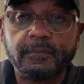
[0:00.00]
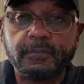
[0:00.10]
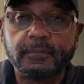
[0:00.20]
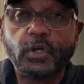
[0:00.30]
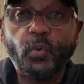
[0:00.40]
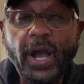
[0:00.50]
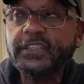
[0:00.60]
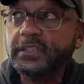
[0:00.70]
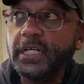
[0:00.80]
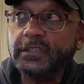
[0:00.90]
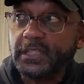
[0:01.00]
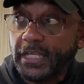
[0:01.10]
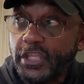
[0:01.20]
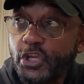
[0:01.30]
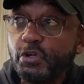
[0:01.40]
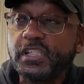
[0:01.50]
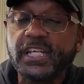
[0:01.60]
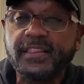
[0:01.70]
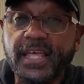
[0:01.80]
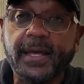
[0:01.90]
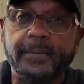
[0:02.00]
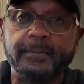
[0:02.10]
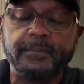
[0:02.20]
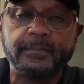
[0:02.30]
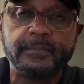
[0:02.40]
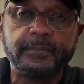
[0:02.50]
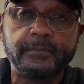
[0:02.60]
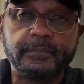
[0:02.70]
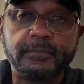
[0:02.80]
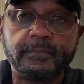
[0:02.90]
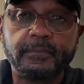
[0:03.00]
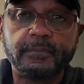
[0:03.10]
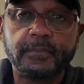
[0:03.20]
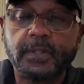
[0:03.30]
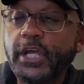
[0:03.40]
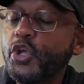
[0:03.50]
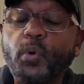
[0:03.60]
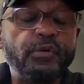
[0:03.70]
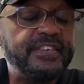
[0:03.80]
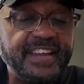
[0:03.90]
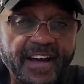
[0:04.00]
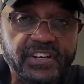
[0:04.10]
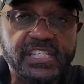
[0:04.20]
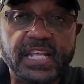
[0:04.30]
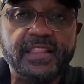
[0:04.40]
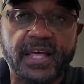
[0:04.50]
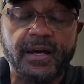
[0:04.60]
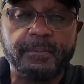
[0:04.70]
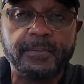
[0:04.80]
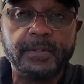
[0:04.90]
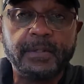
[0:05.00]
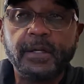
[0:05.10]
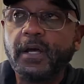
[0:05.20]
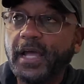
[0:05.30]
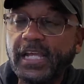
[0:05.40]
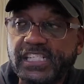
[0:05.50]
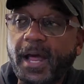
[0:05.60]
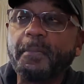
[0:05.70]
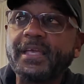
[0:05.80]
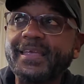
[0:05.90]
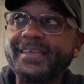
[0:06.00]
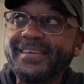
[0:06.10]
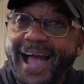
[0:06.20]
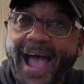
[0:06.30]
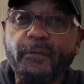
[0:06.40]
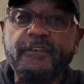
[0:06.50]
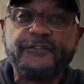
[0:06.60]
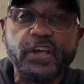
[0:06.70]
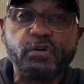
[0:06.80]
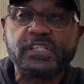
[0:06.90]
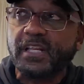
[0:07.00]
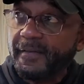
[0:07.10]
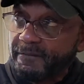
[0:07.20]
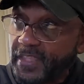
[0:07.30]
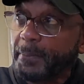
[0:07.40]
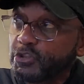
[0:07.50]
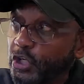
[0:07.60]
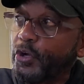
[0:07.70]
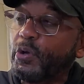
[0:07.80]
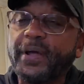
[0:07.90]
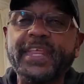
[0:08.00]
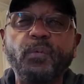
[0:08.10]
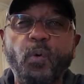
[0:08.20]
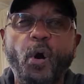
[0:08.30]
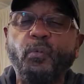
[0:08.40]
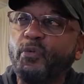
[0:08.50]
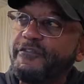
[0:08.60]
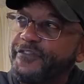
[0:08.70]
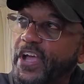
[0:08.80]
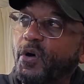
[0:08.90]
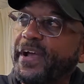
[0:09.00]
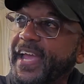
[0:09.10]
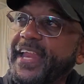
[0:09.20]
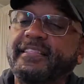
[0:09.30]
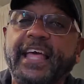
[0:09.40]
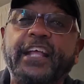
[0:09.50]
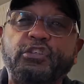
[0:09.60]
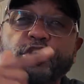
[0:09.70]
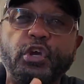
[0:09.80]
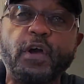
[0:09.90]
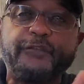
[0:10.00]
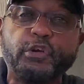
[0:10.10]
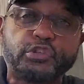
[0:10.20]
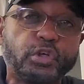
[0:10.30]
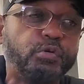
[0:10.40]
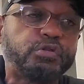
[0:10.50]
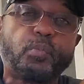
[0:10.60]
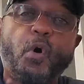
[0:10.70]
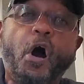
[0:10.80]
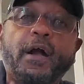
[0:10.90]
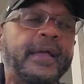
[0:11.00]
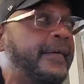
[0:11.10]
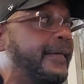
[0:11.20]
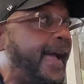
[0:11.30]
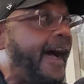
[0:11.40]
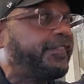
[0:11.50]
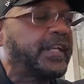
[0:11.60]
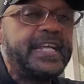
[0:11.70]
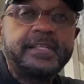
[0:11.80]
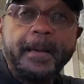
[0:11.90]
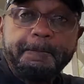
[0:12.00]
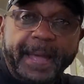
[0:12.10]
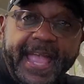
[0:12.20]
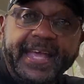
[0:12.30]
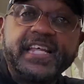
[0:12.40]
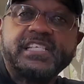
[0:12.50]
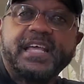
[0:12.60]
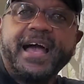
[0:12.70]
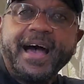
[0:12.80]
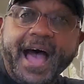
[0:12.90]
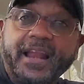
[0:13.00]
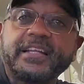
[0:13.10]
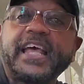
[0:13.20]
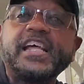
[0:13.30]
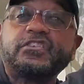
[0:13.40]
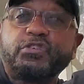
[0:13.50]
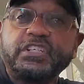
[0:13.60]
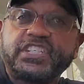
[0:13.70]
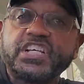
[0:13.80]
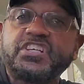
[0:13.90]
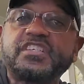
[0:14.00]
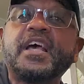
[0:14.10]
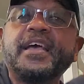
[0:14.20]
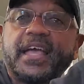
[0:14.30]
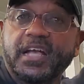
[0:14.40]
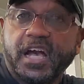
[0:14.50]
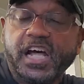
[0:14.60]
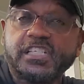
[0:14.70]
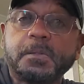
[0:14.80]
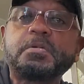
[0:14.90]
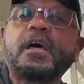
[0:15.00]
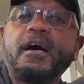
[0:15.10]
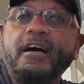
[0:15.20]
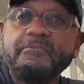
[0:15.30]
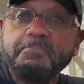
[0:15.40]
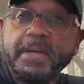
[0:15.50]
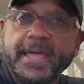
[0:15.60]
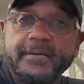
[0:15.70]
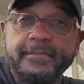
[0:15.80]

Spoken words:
The question is, can you see them? And you will never see them except Yah reveals them to you, and he won't reveal anything to you if you choose to walk after these paganistic holidays, traditions, and customs of men,